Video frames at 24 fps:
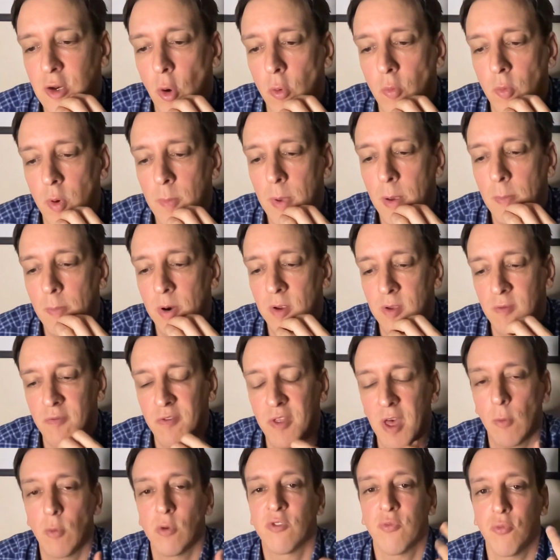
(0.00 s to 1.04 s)
don't remember if
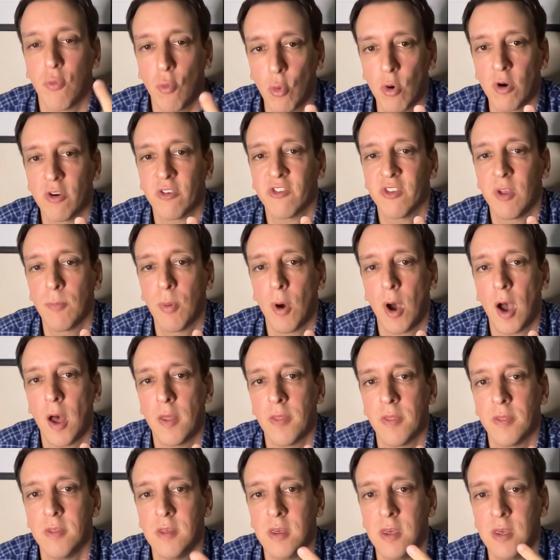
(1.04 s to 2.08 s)
that was forced
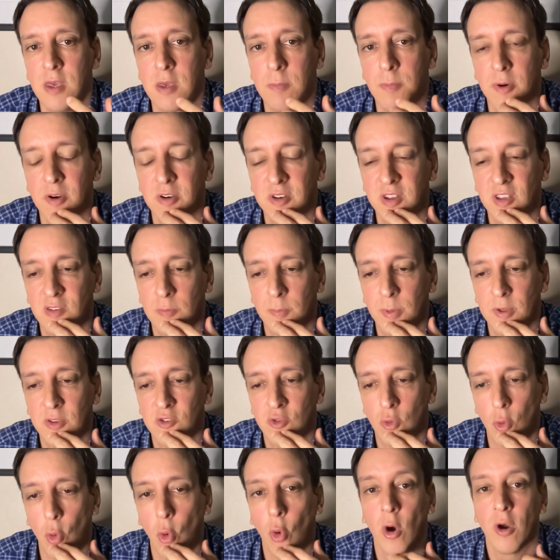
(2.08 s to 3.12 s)
upon the
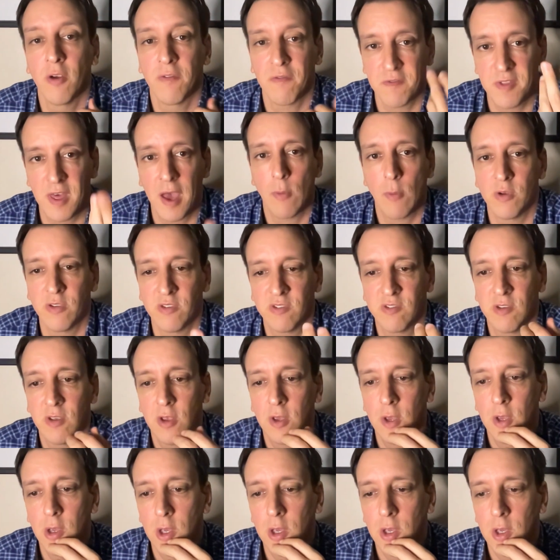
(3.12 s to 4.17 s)
participants or if that was
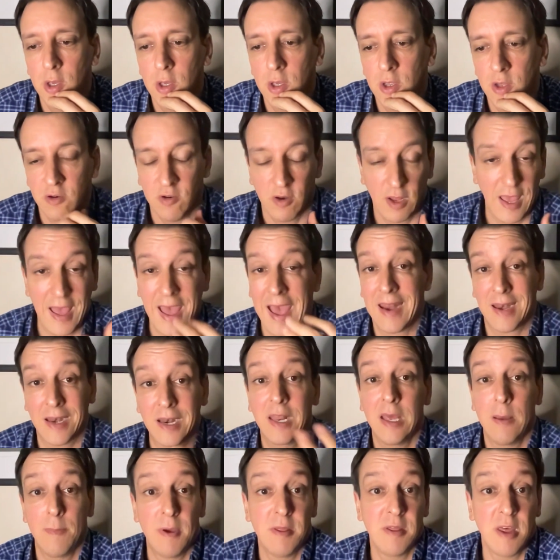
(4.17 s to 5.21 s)
ad
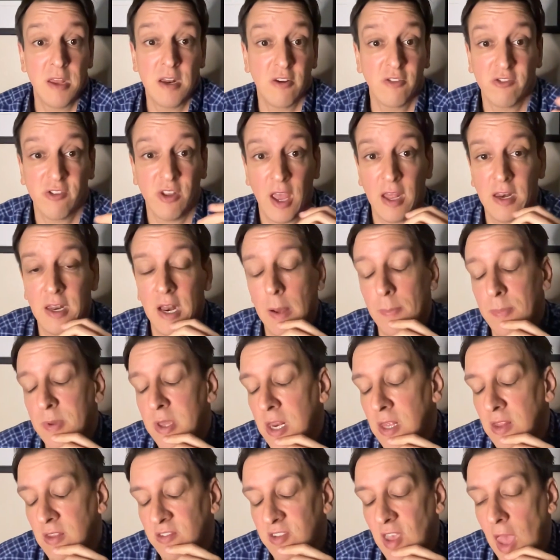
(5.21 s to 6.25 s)
lib and they just ended up
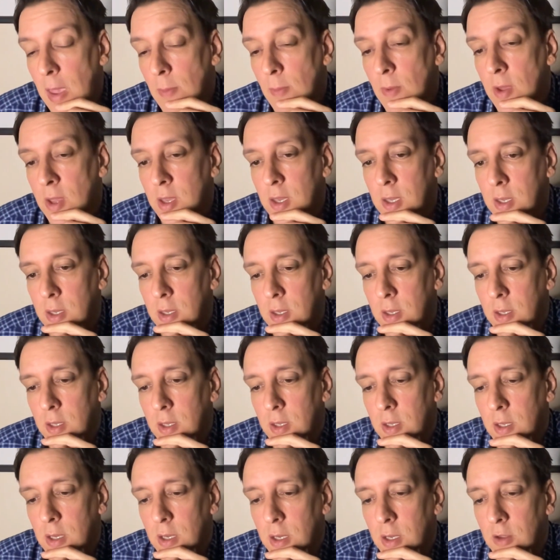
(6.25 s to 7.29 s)
eating the same.
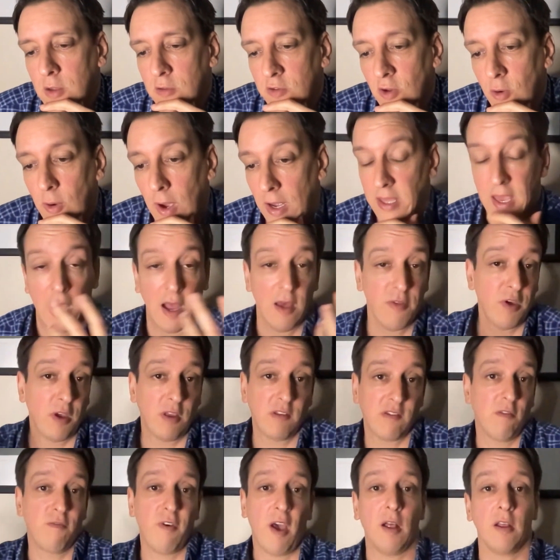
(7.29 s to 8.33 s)
So yeah, I think
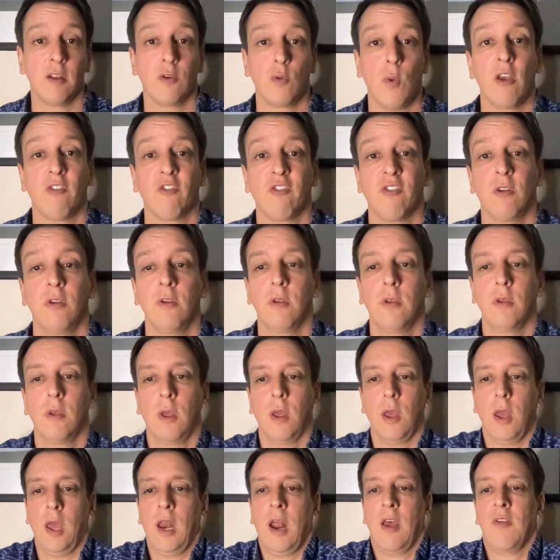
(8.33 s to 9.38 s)
it's a valid question.
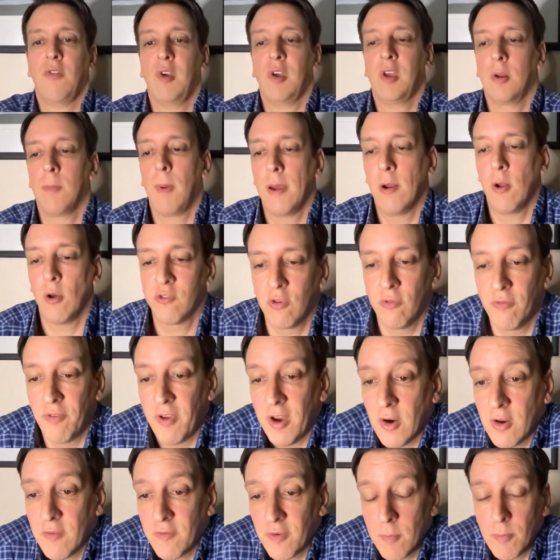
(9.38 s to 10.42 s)
And I think it might also
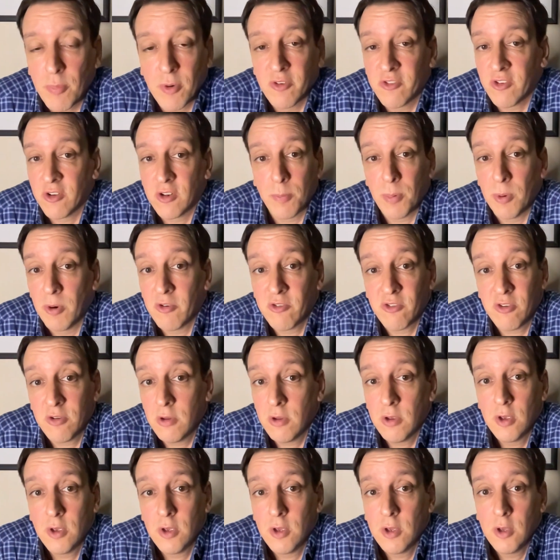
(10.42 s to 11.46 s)
vary from person to
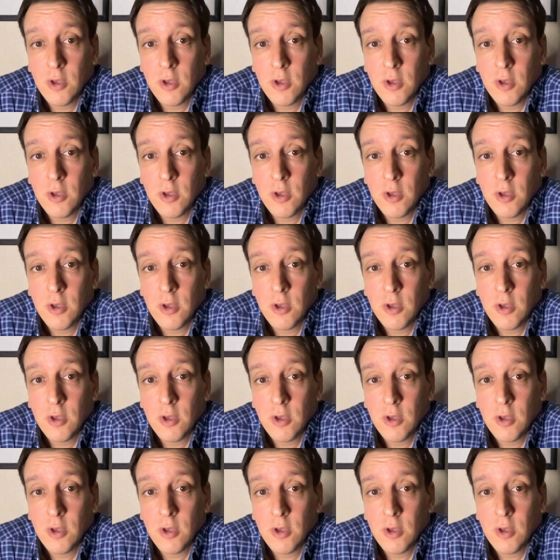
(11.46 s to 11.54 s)
person.